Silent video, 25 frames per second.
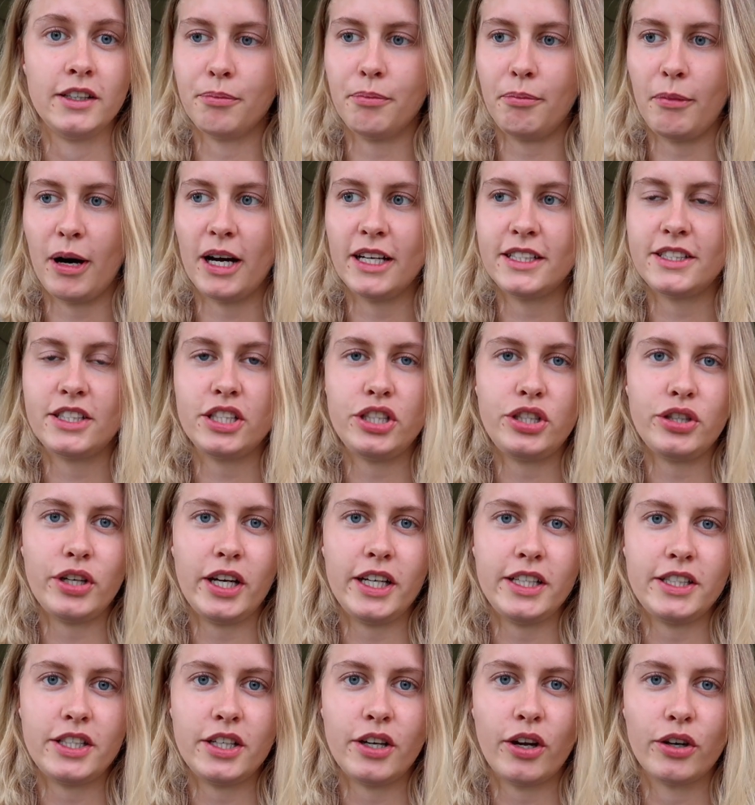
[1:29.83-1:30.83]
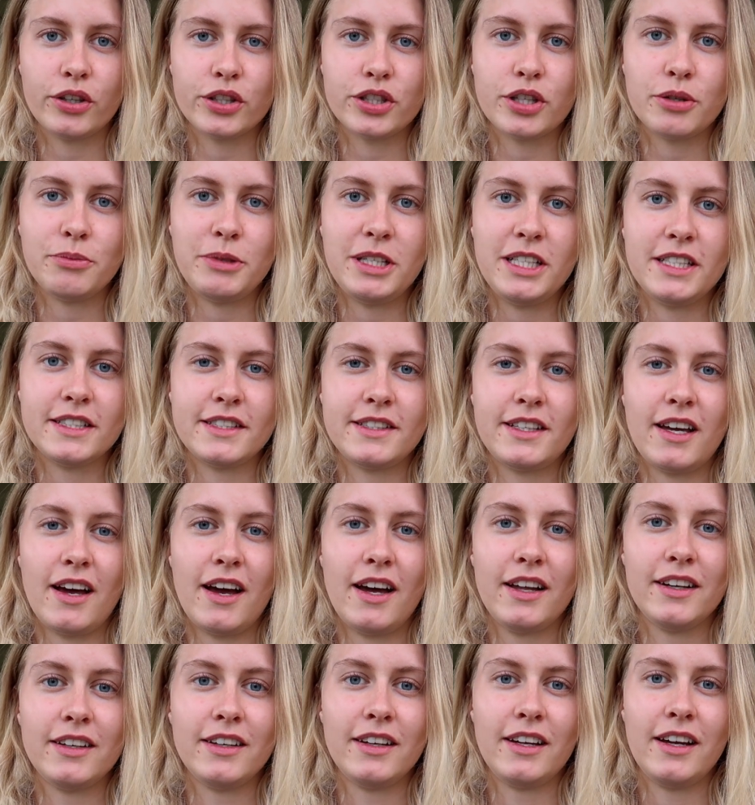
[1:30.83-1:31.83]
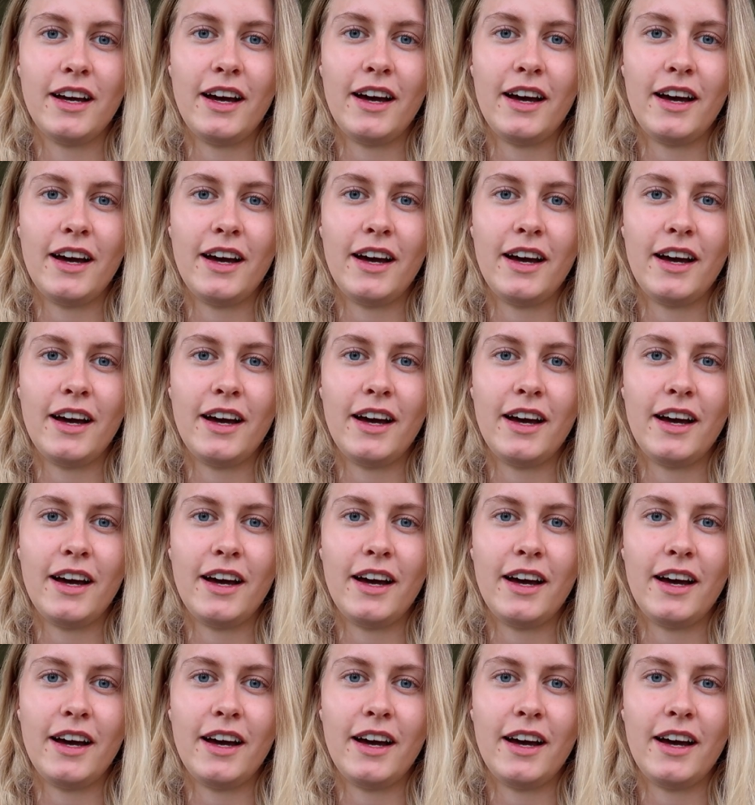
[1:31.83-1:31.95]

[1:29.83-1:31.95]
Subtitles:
My situation also means that